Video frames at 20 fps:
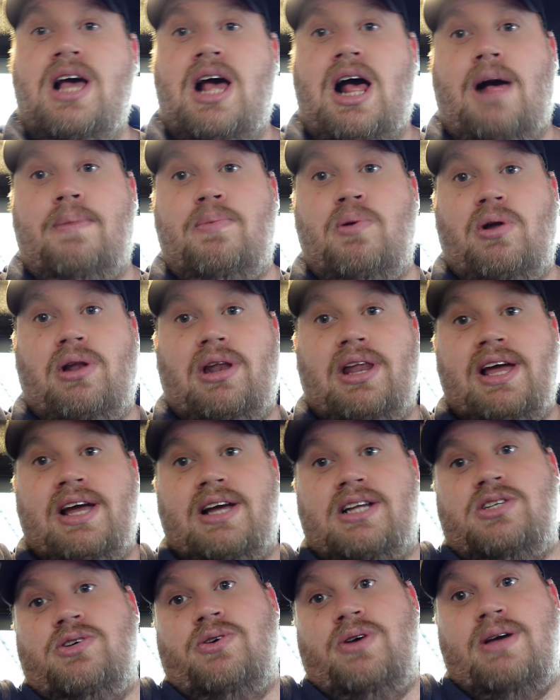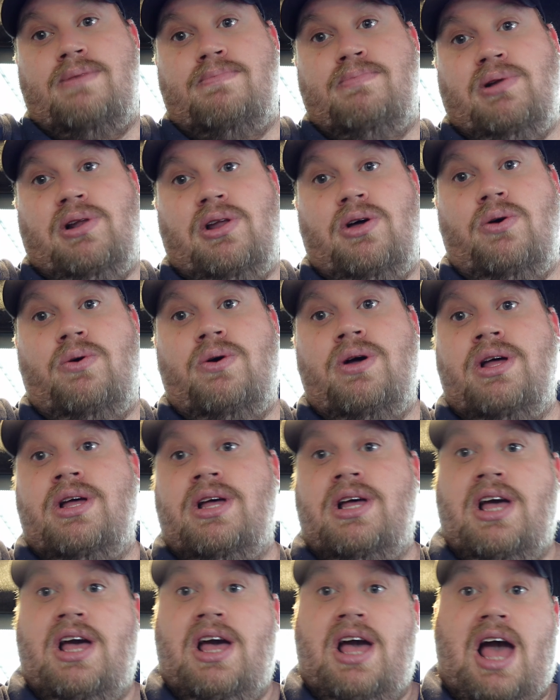I'll put a link to it in below,
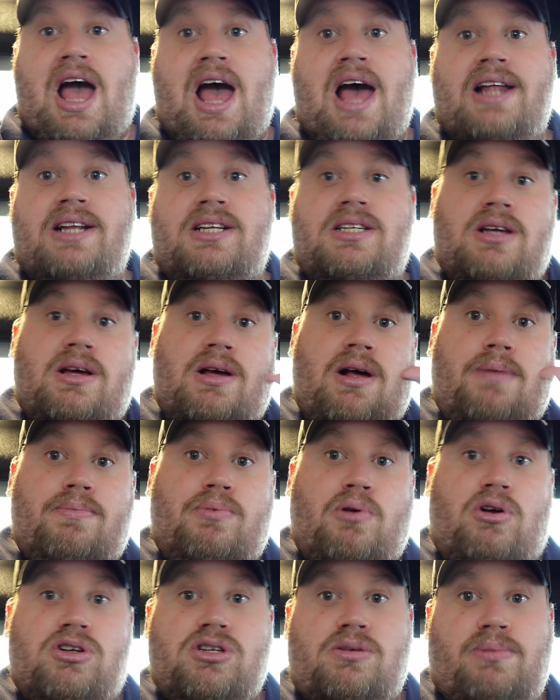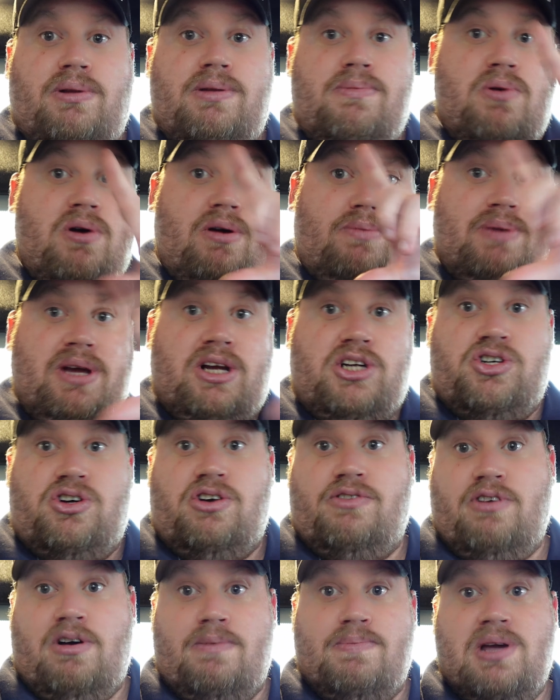and I'll possibly put a picture
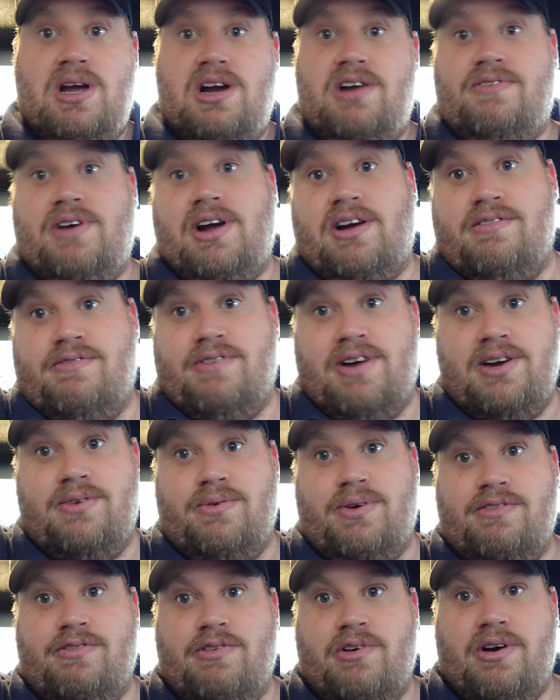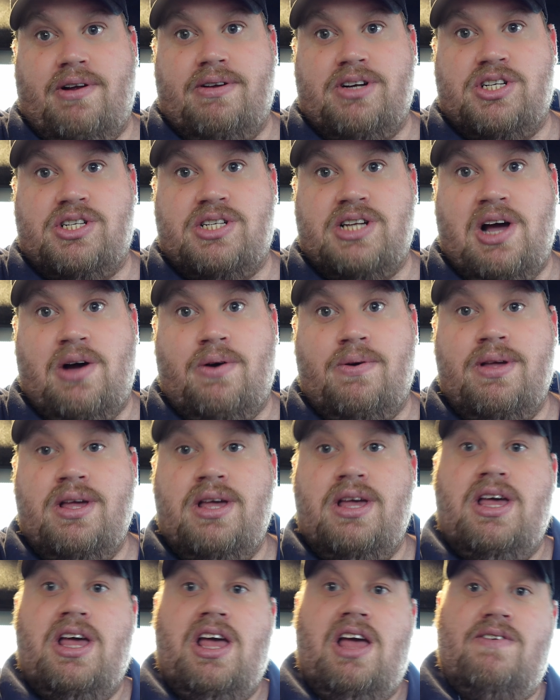of it up here if I can find one for it just now.
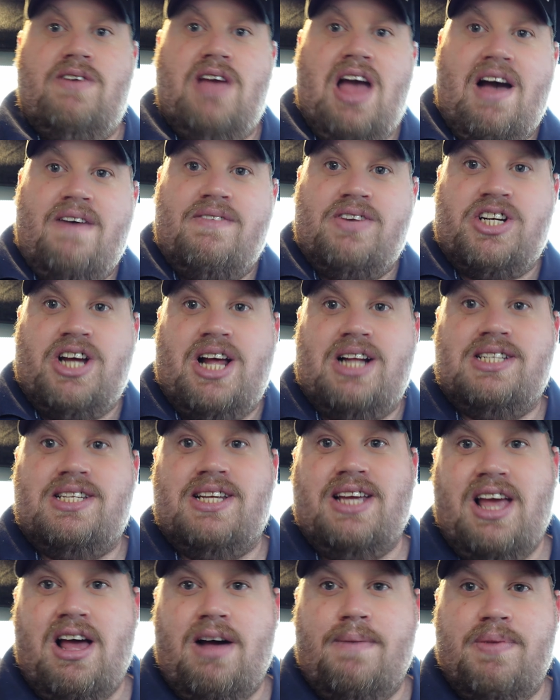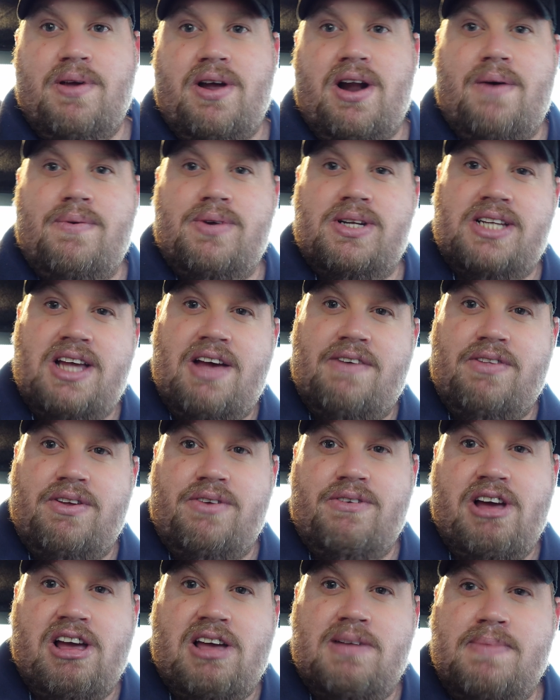If you have a chance to get up there, I would
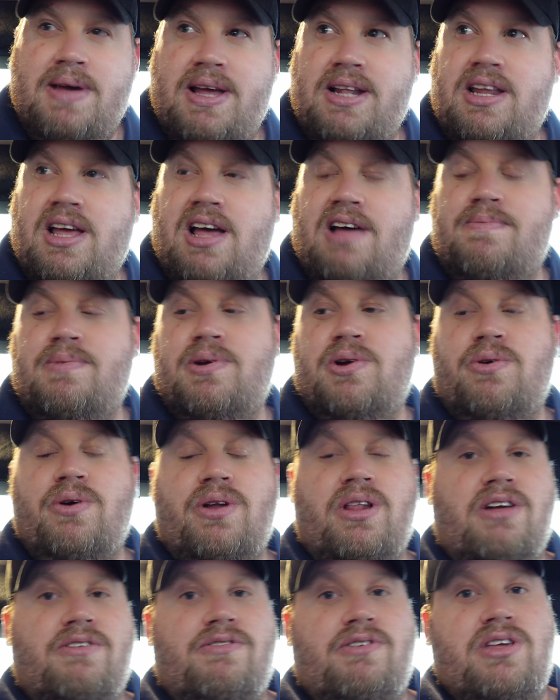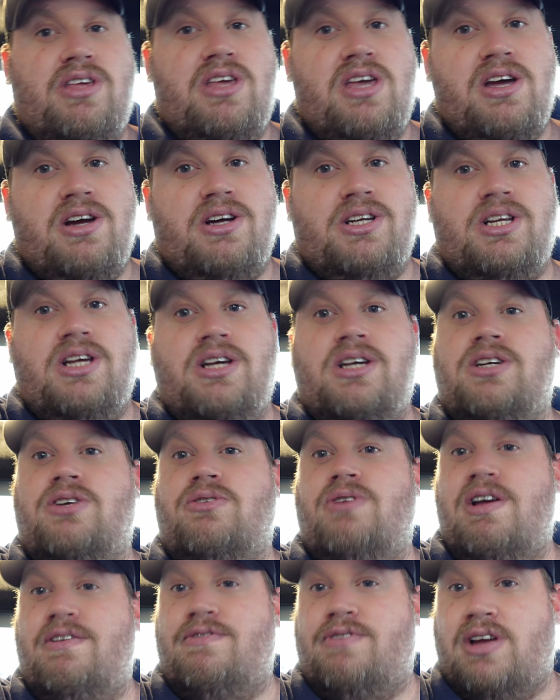definitely recommend it. I've been going there for years.
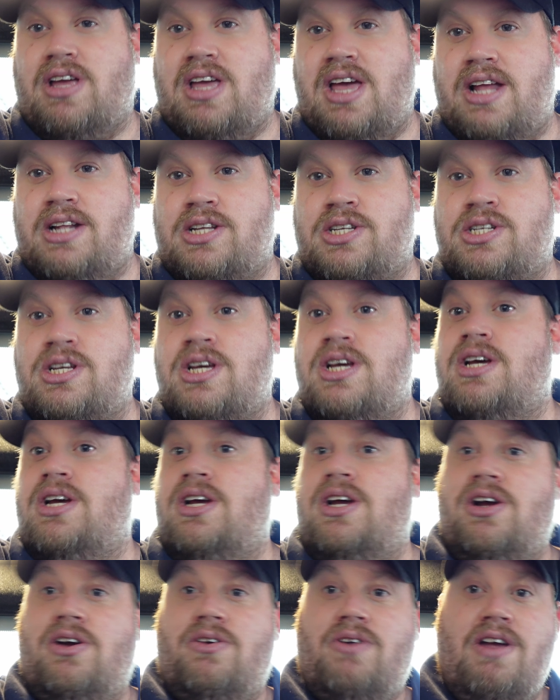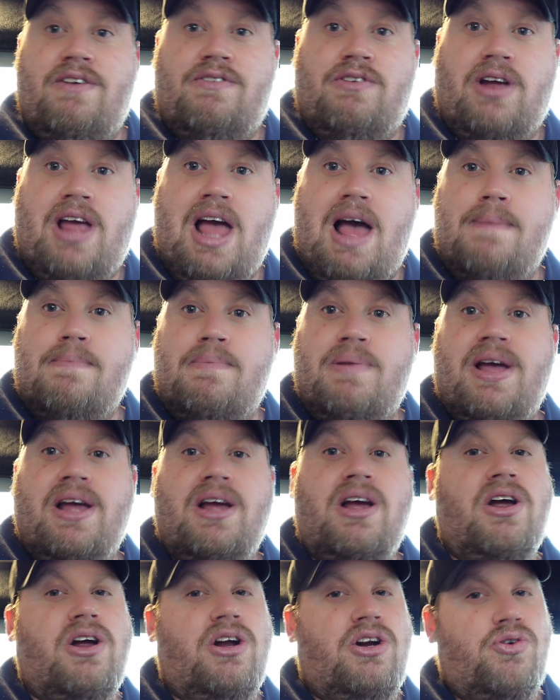Great for kids, great for
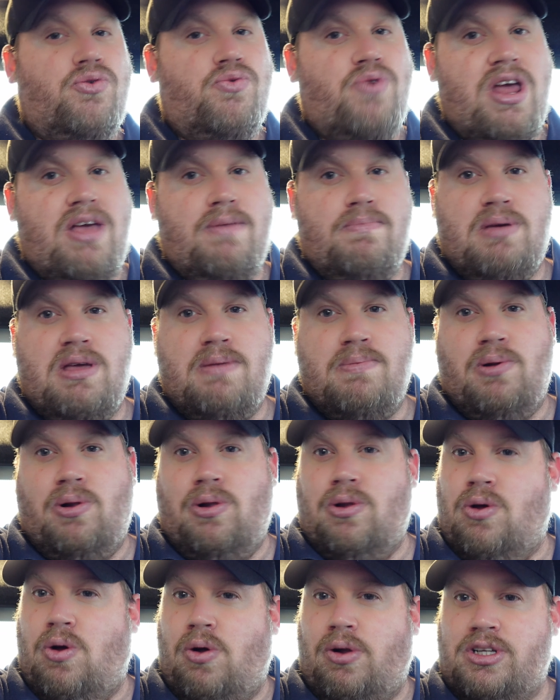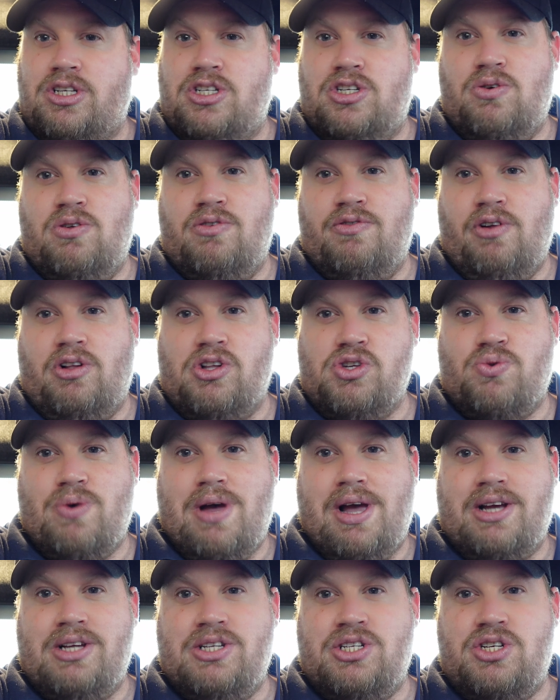camping, great people. All to do with
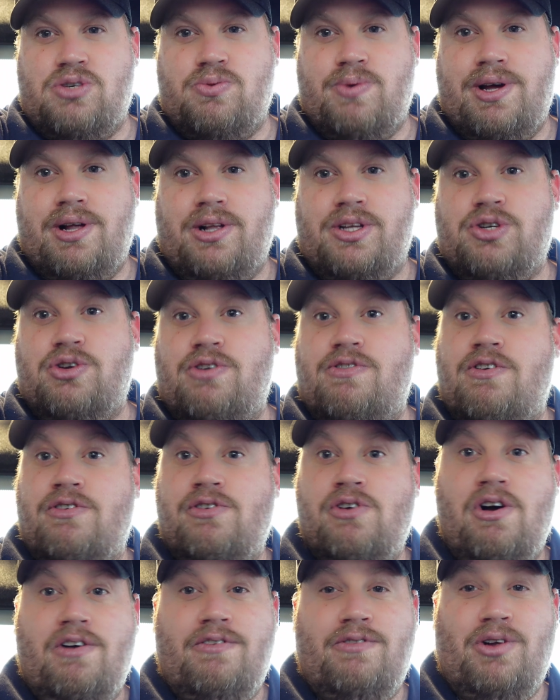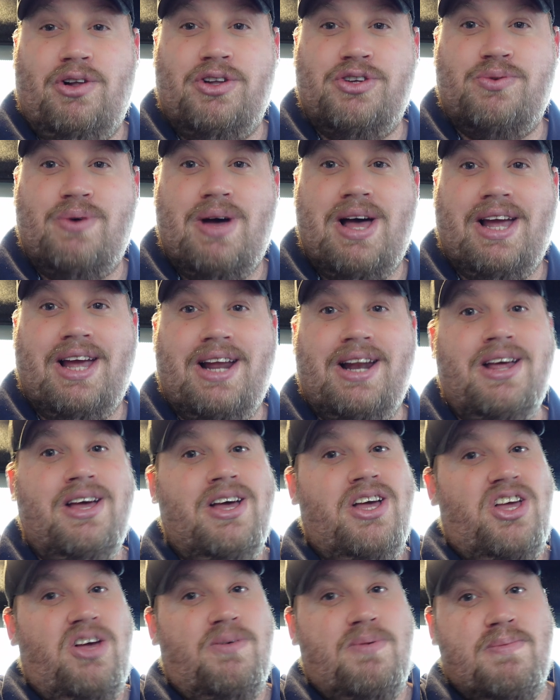Volkswagens as well, so if you've got a Volkswagen,
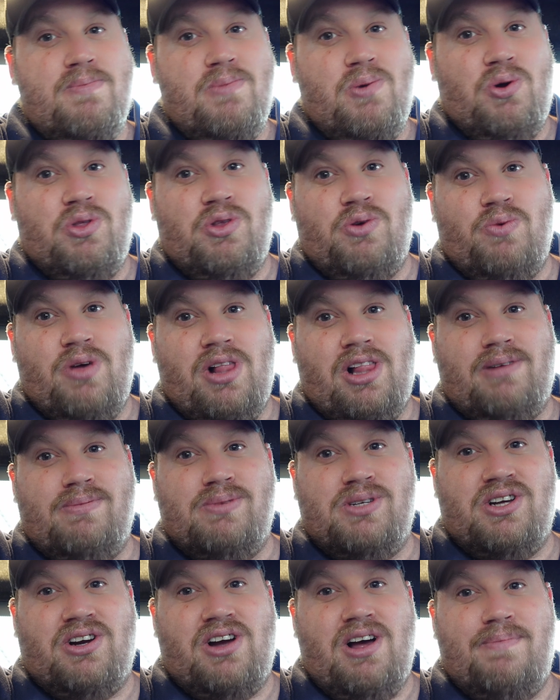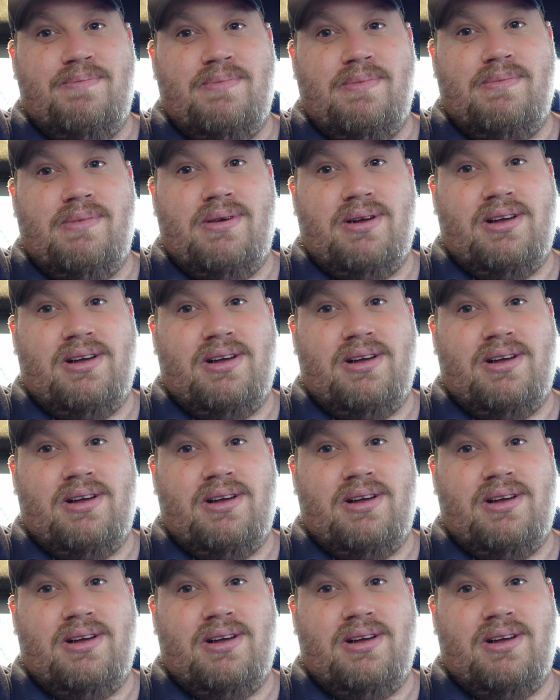you'll be more than welcome to come.